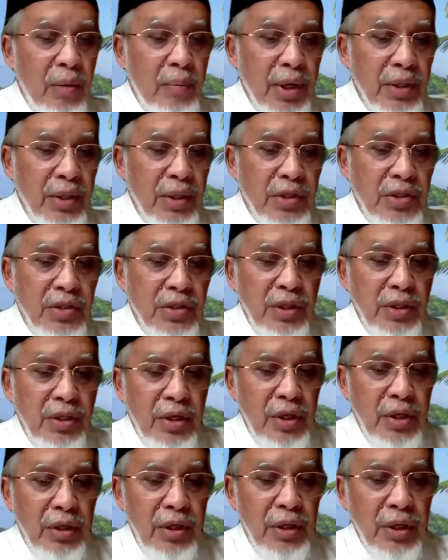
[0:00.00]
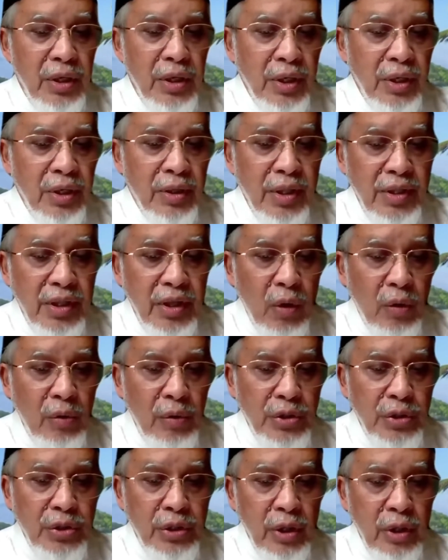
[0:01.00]
Brother Siddik that the
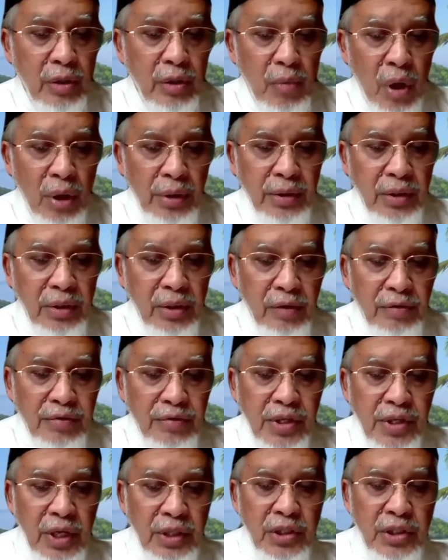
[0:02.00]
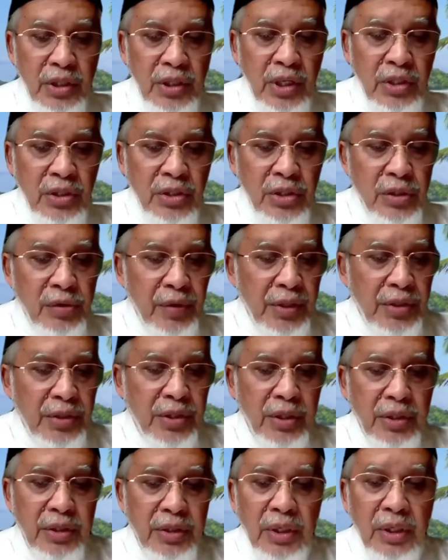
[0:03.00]
original model of such an
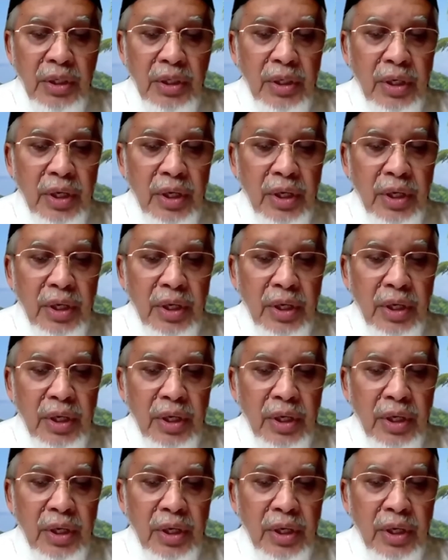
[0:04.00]
integrated